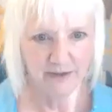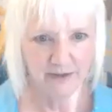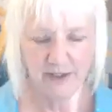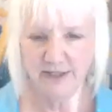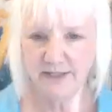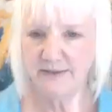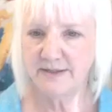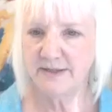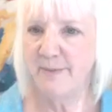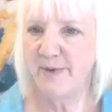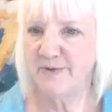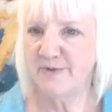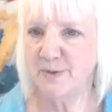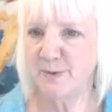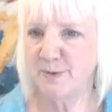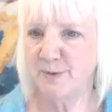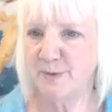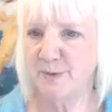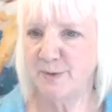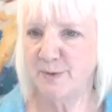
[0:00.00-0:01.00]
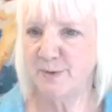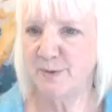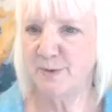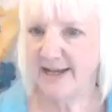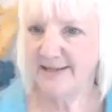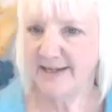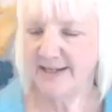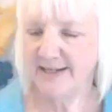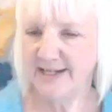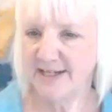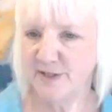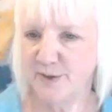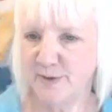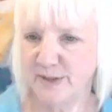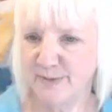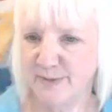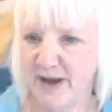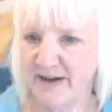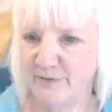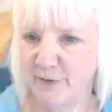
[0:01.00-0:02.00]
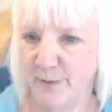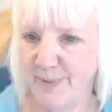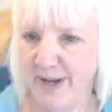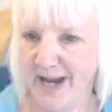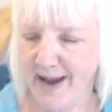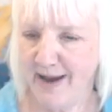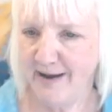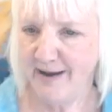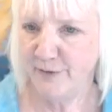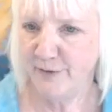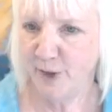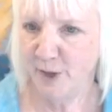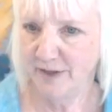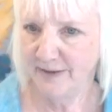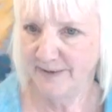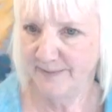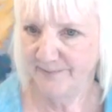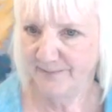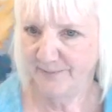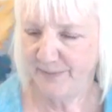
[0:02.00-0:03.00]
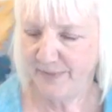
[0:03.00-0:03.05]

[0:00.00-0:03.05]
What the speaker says: because some of us would say that's a disrespectful behavior,